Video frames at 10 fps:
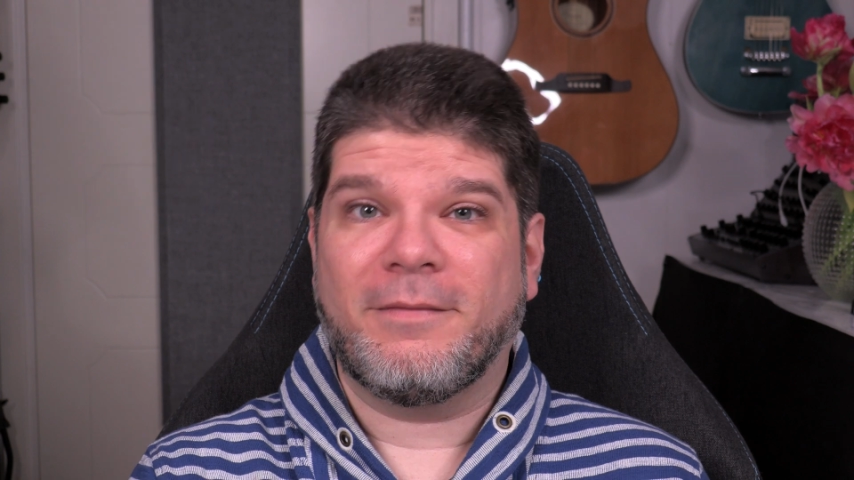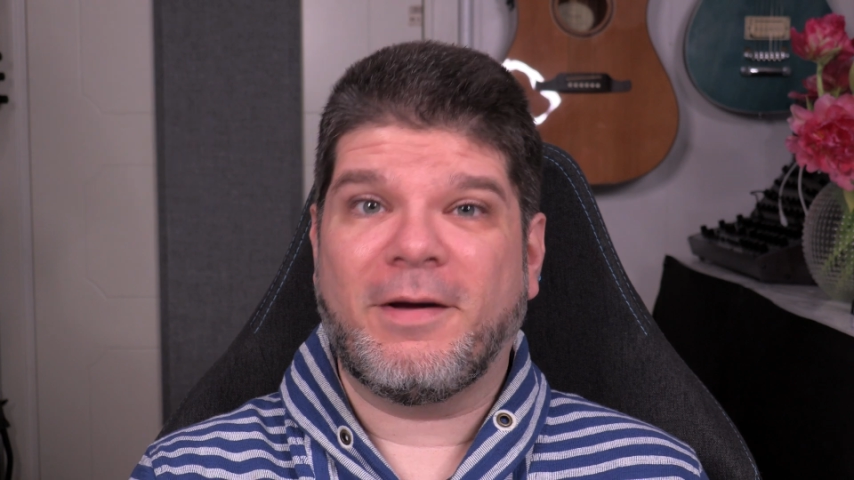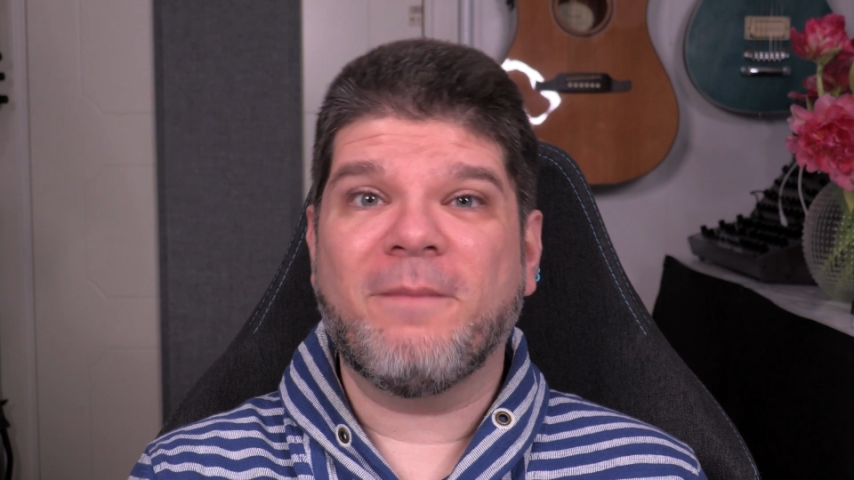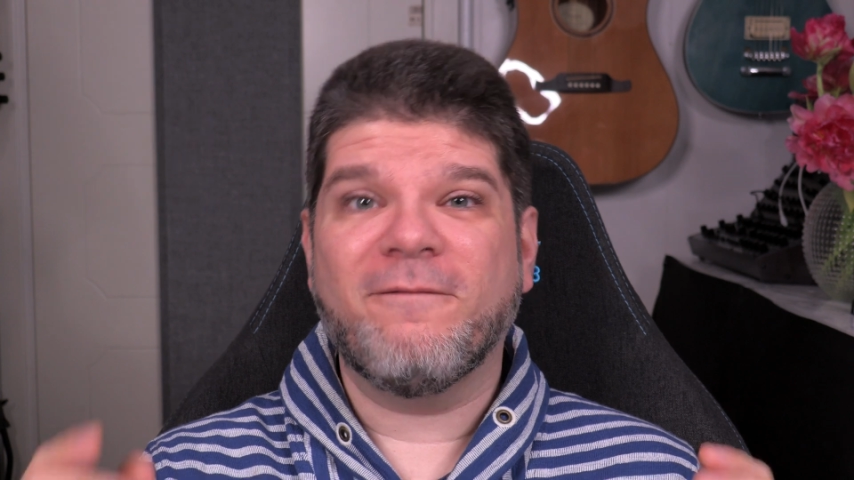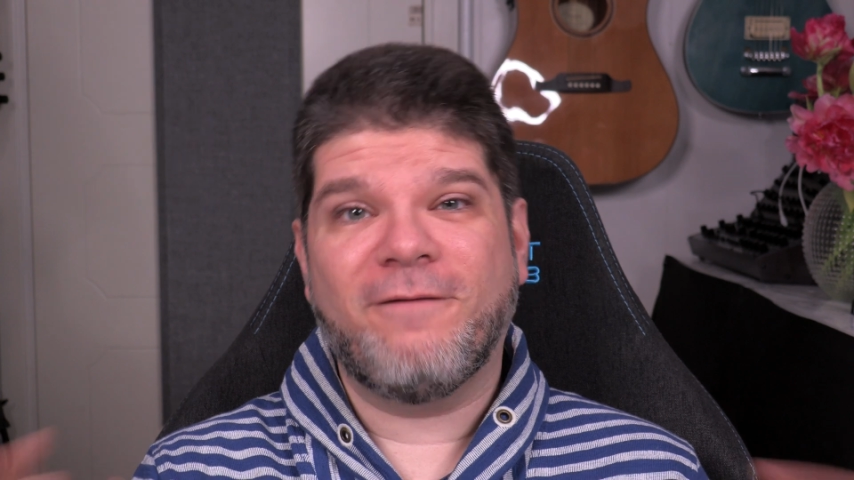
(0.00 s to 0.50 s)

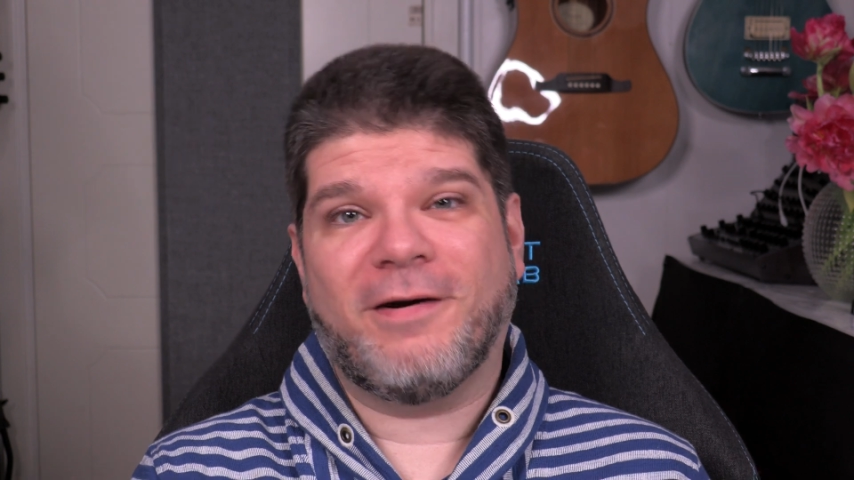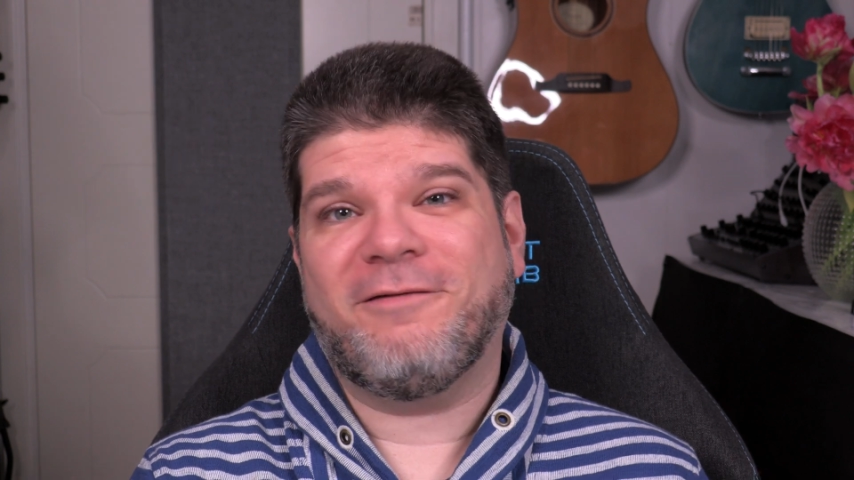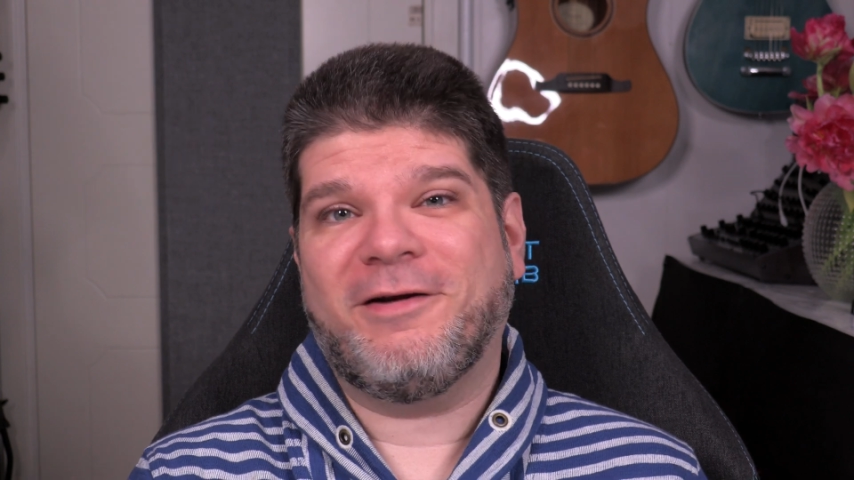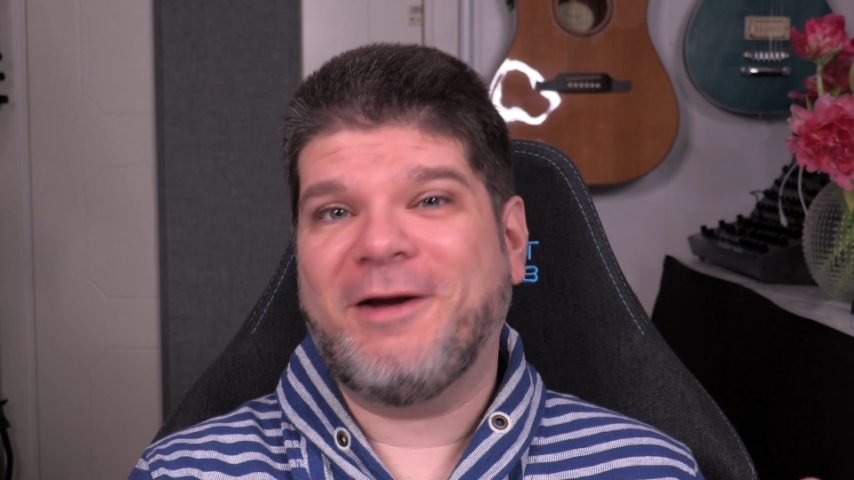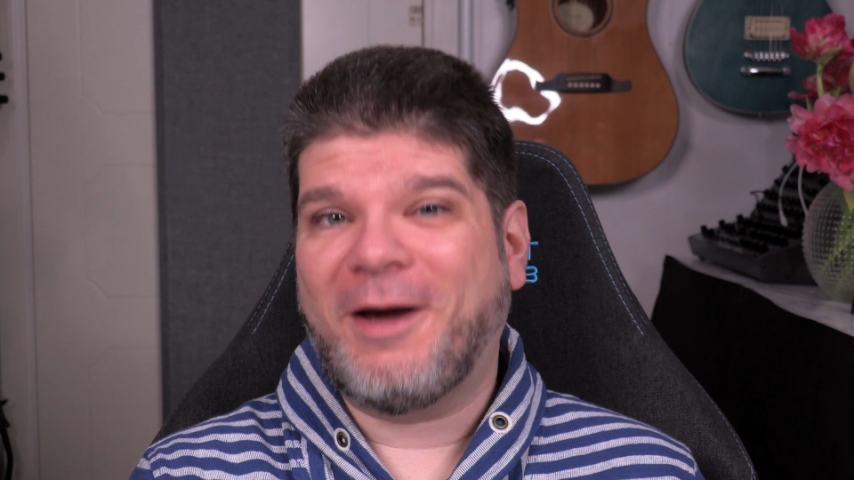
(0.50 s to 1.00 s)
I'm very,
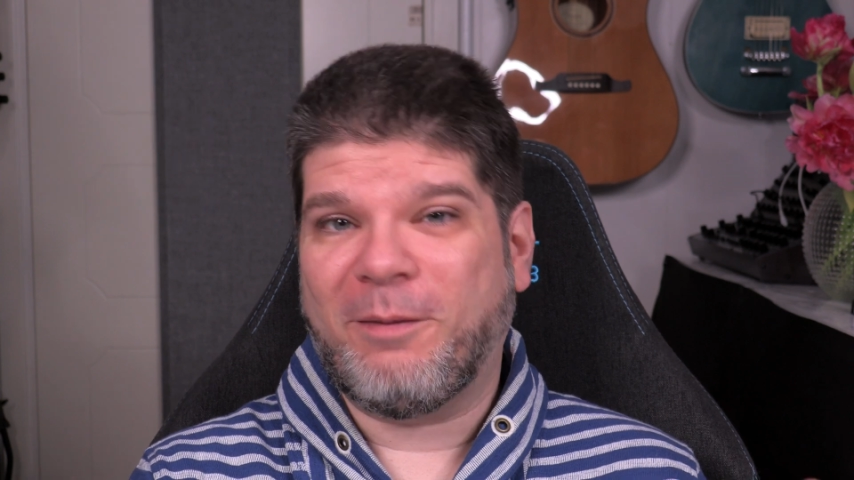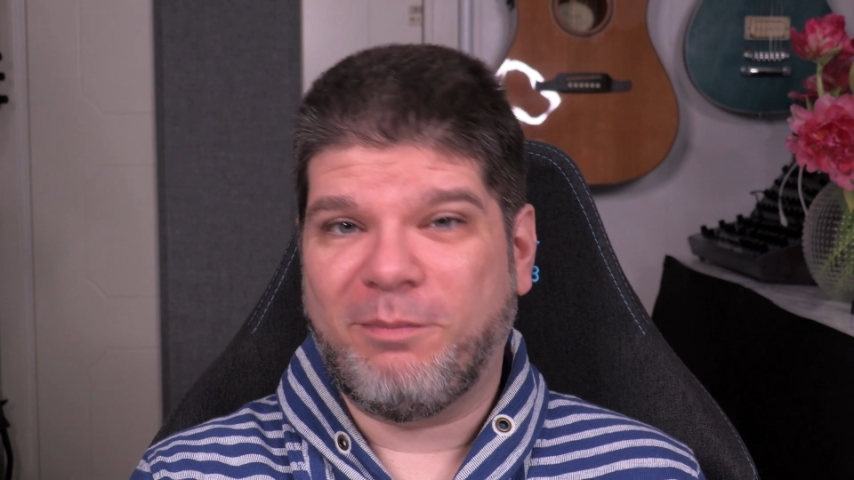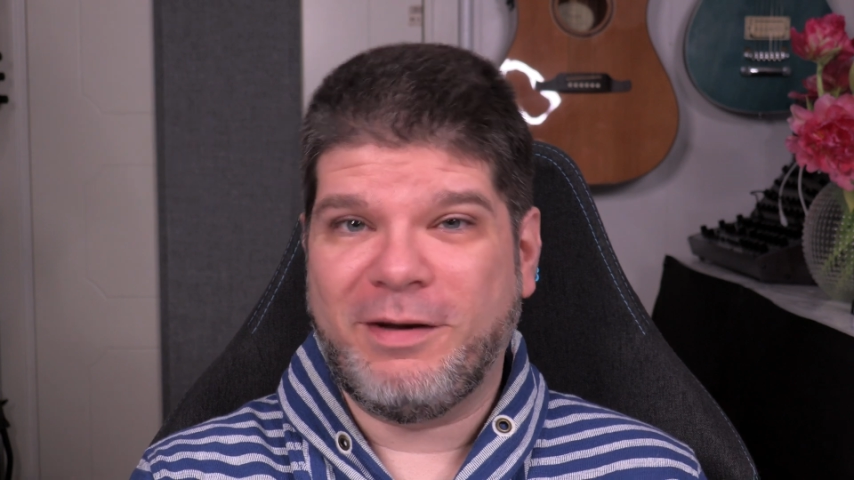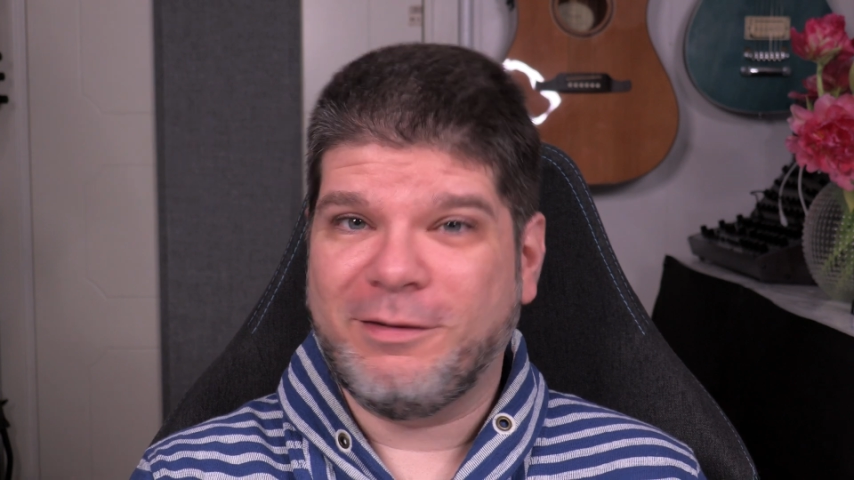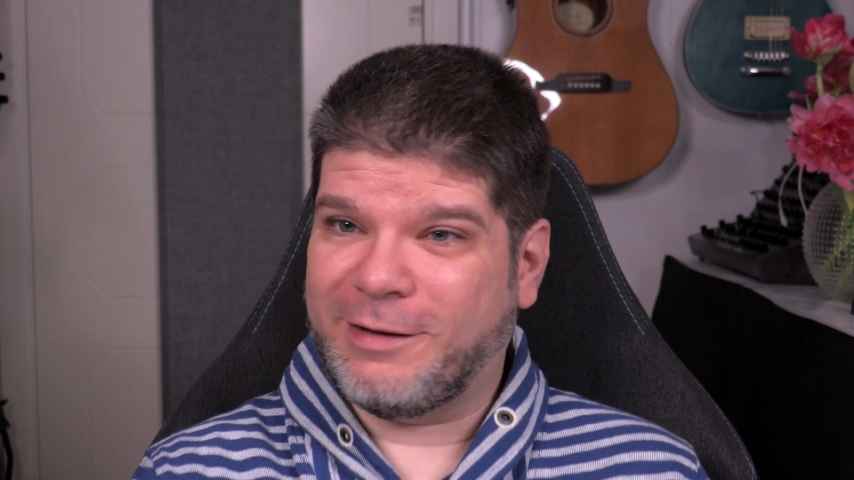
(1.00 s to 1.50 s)
very
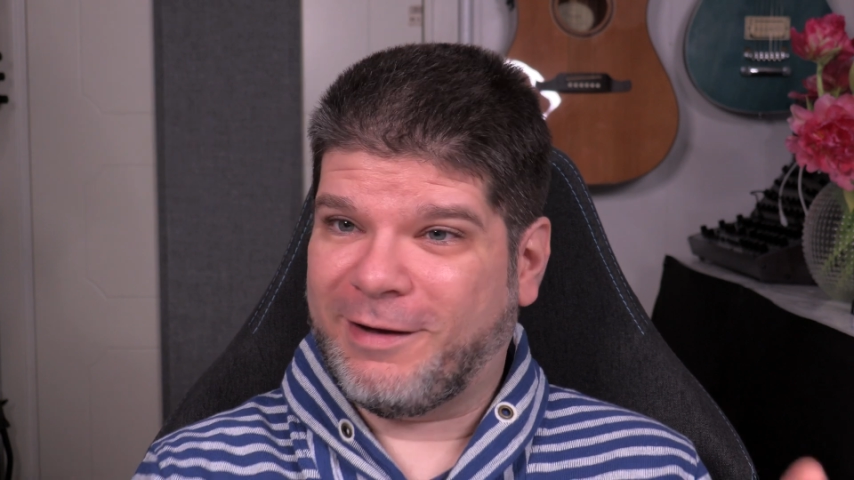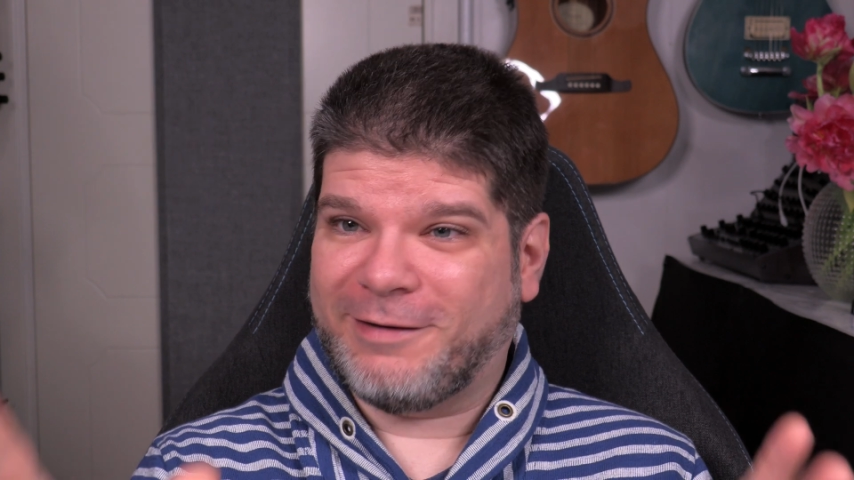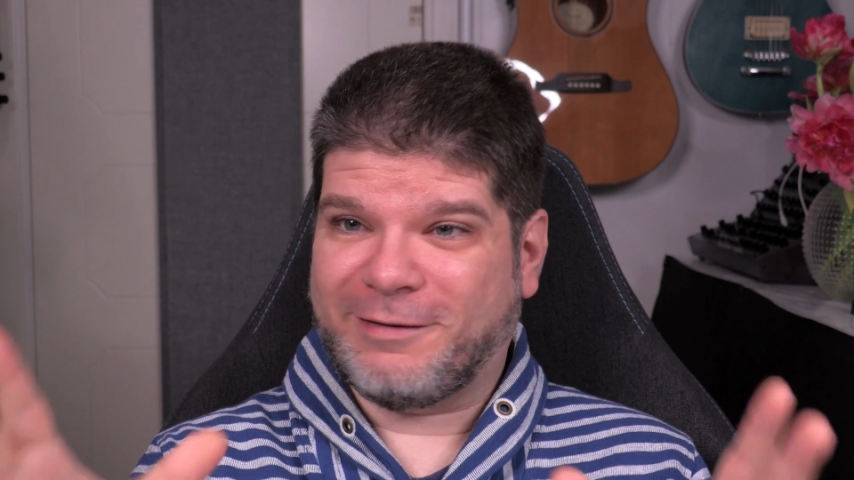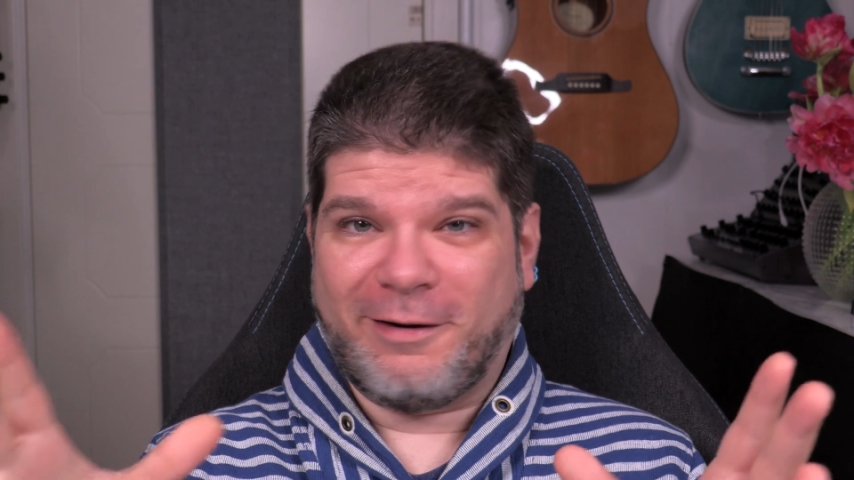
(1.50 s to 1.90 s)
happy that